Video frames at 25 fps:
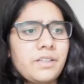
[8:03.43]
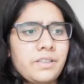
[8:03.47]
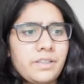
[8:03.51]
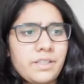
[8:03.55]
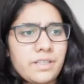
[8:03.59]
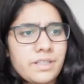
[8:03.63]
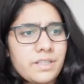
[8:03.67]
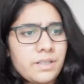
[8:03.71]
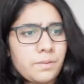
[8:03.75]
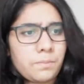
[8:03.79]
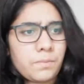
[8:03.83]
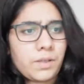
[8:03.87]
and
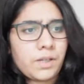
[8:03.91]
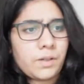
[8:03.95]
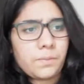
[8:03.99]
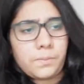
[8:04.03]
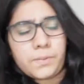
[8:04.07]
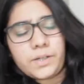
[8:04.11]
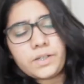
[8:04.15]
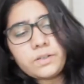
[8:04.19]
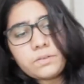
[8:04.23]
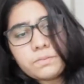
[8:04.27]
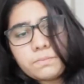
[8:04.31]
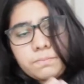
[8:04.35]
then something
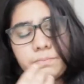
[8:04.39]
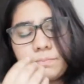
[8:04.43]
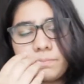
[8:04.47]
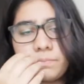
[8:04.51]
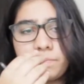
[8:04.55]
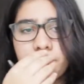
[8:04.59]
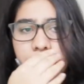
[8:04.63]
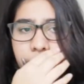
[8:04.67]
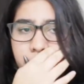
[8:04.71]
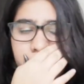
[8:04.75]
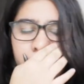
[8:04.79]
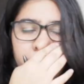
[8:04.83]
about
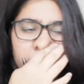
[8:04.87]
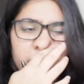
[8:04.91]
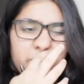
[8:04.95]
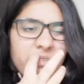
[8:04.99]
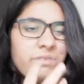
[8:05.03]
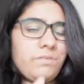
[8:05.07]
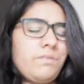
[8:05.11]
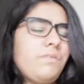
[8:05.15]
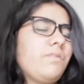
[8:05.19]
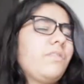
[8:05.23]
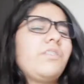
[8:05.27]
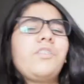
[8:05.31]

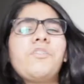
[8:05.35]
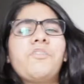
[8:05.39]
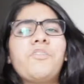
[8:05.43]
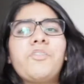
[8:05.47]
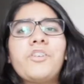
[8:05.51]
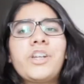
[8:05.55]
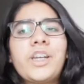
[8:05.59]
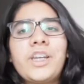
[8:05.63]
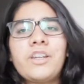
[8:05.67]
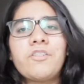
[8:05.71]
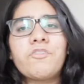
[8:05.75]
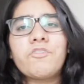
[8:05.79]
the
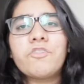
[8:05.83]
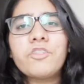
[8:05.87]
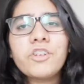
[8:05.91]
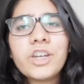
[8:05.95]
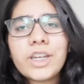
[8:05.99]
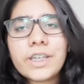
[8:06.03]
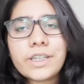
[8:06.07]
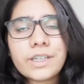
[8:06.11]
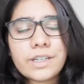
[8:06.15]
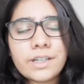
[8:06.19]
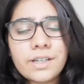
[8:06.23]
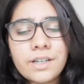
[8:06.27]
freaking
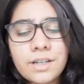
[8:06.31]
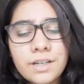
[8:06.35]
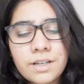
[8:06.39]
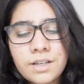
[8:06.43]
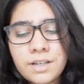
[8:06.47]
feet.